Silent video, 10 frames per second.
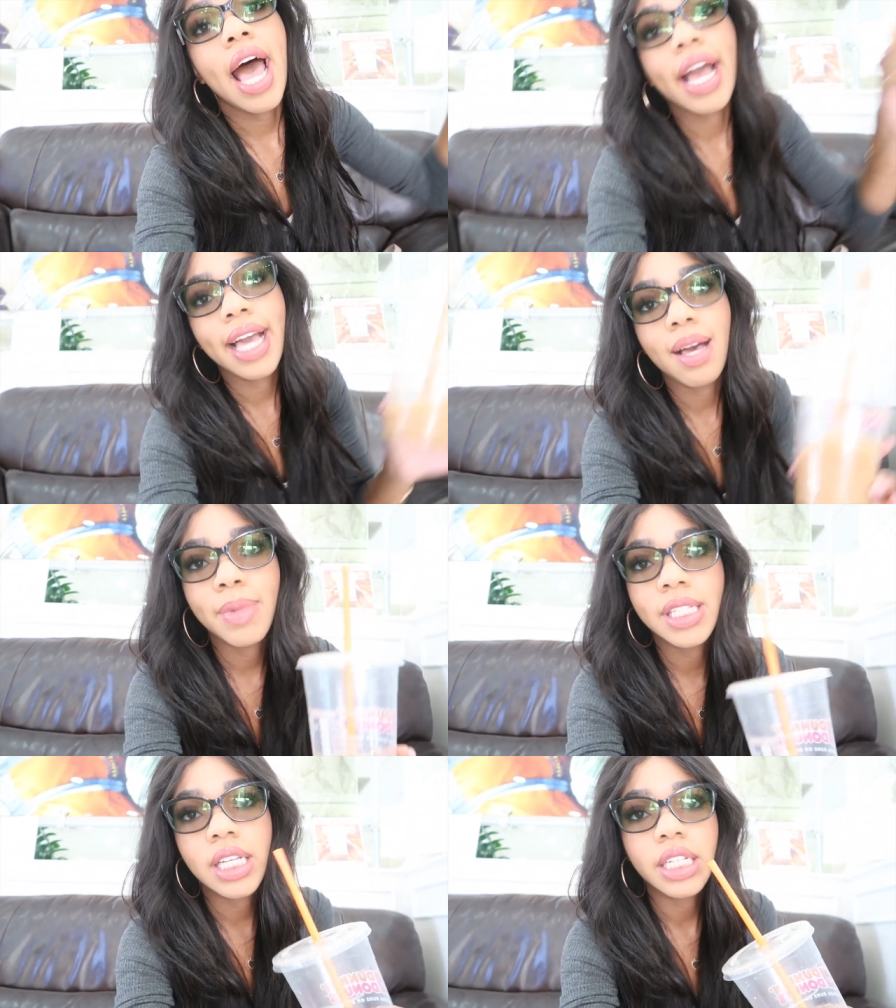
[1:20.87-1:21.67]
I got
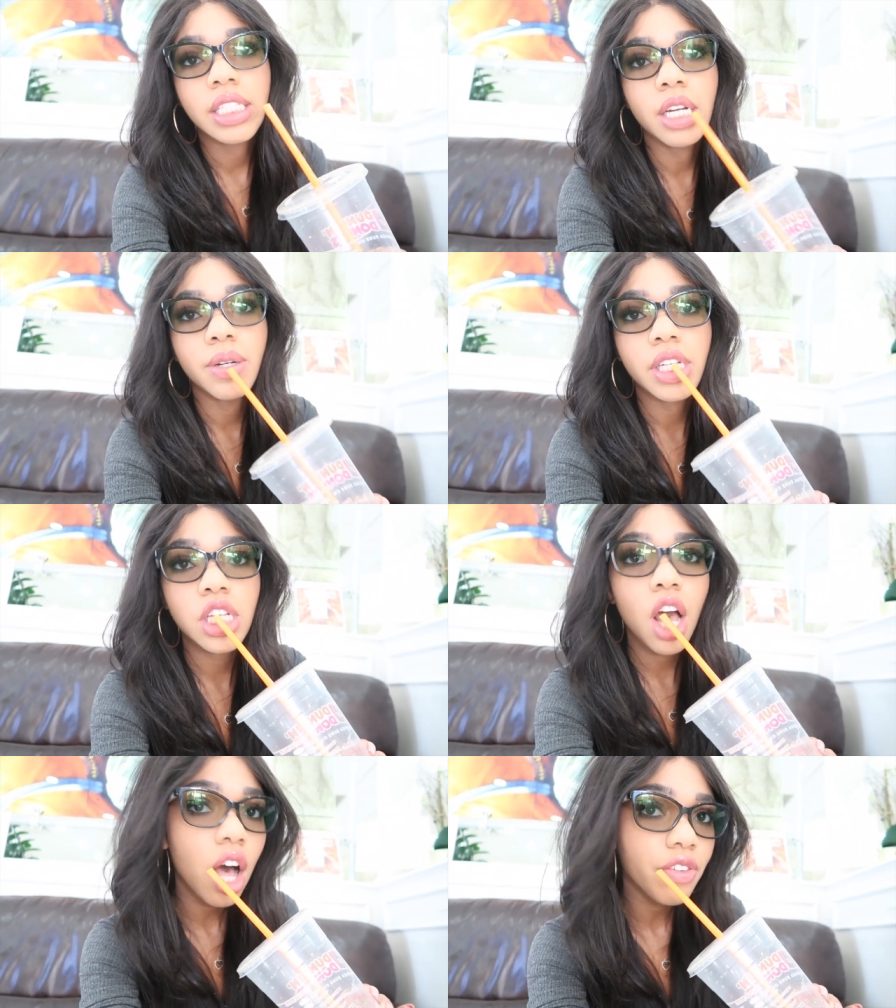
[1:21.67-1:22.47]
my Dunkin' Donuts
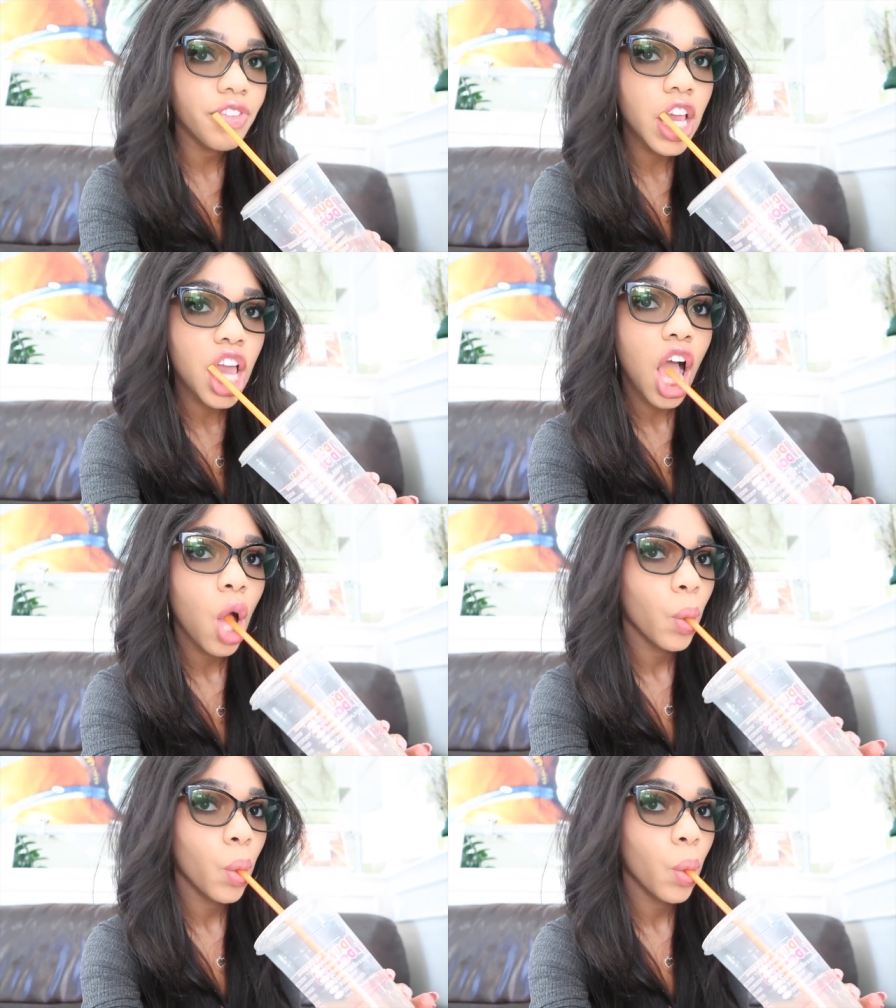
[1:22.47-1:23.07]
coffee